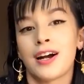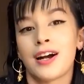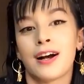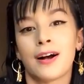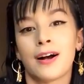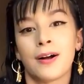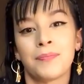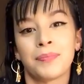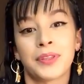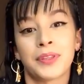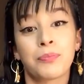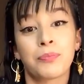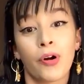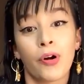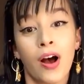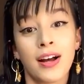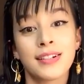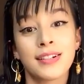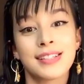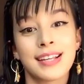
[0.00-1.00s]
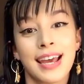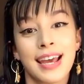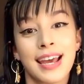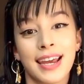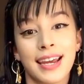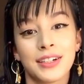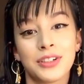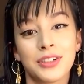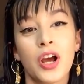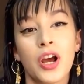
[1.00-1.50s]
um, the Bronze
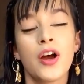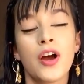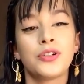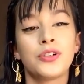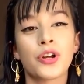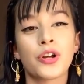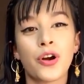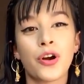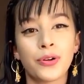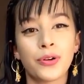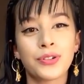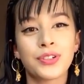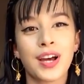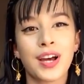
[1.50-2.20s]
Age Zhou